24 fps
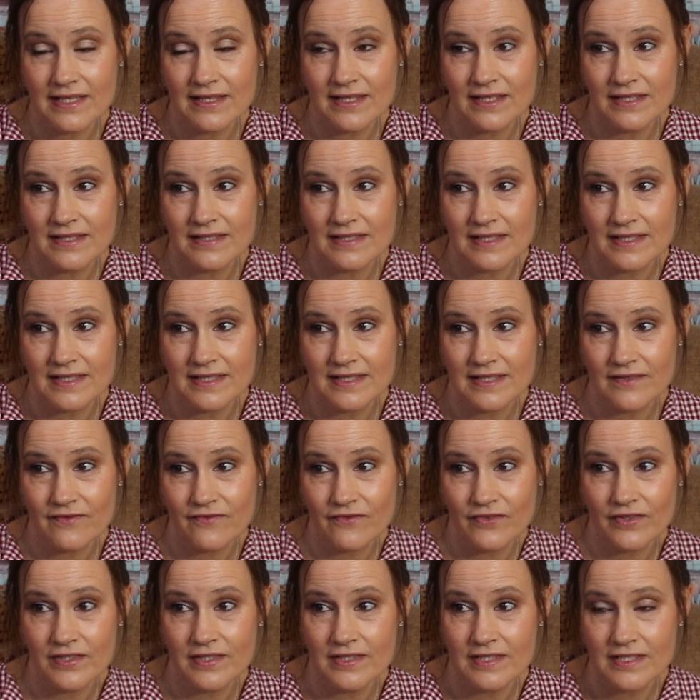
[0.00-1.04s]
there's a
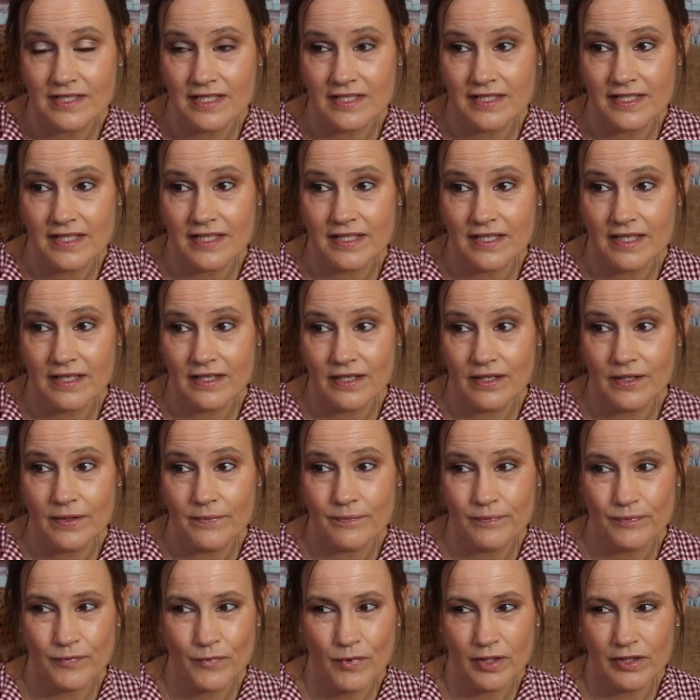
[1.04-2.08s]
different
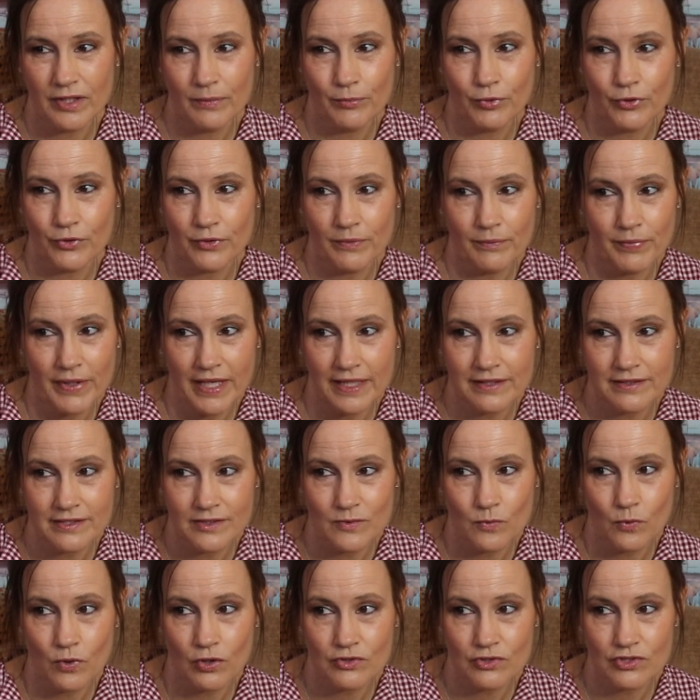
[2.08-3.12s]
in the button band.
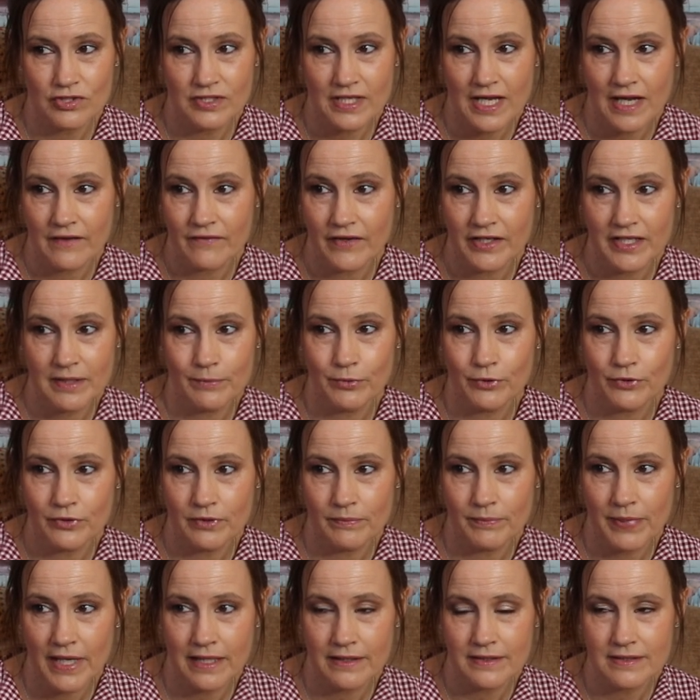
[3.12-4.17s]
One doesn't have any
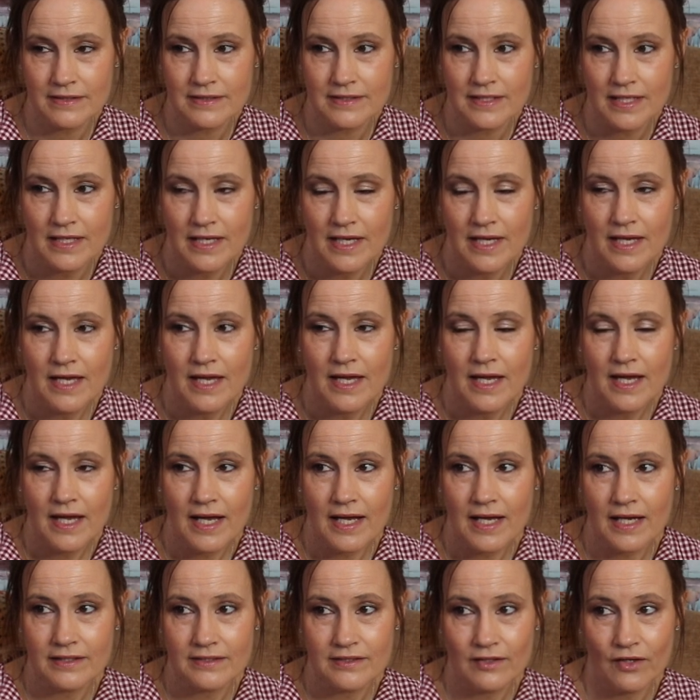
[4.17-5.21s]
button band,
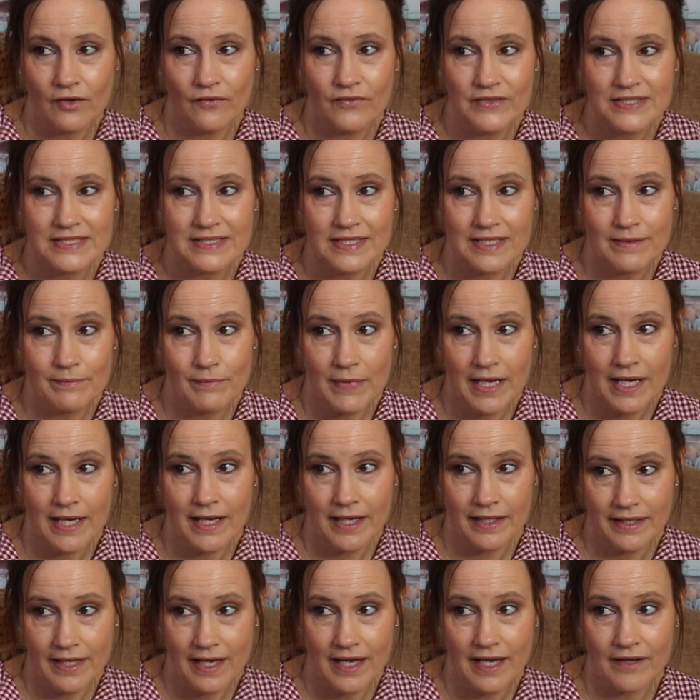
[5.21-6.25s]
and obviously
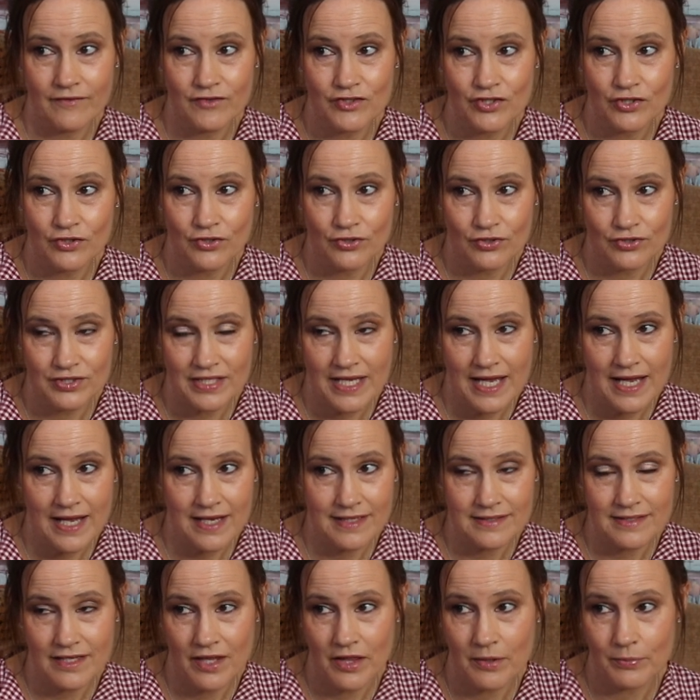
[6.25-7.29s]
mine that I've chose
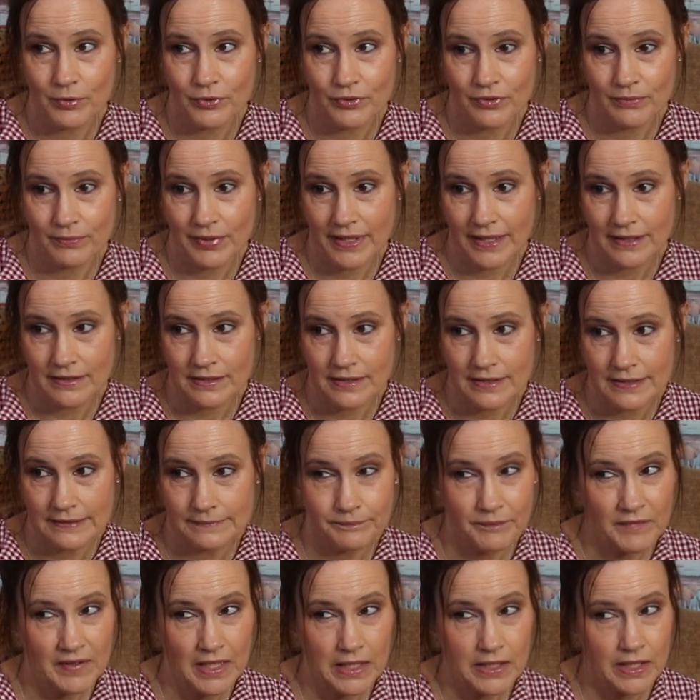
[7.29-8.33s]
has the button band.
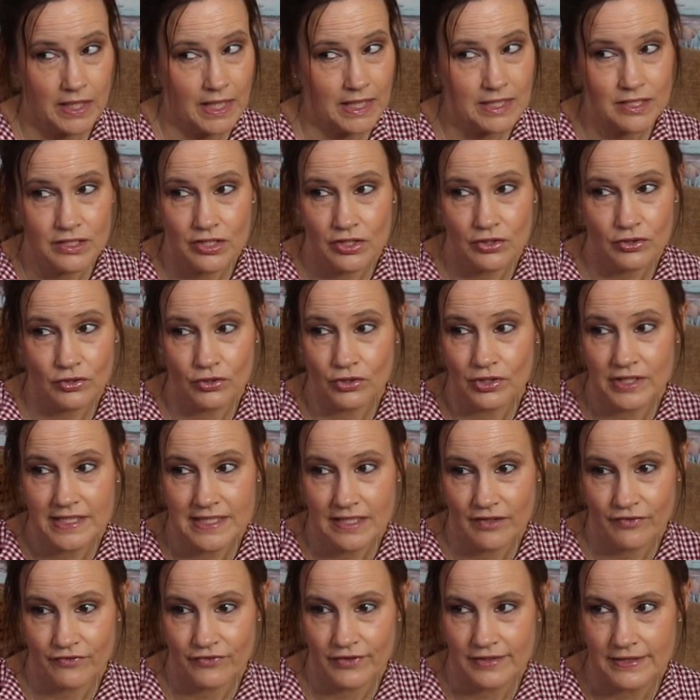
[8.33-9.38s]
I think that's the only
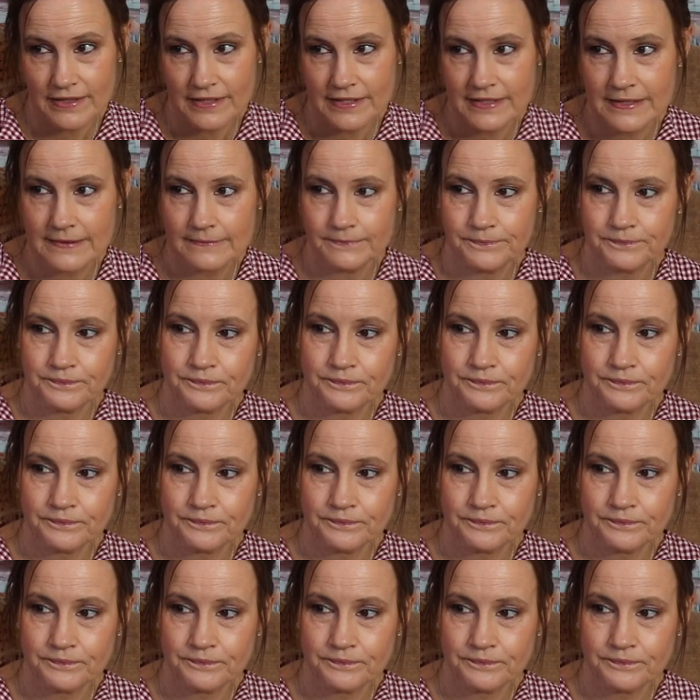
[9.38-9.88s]
difference.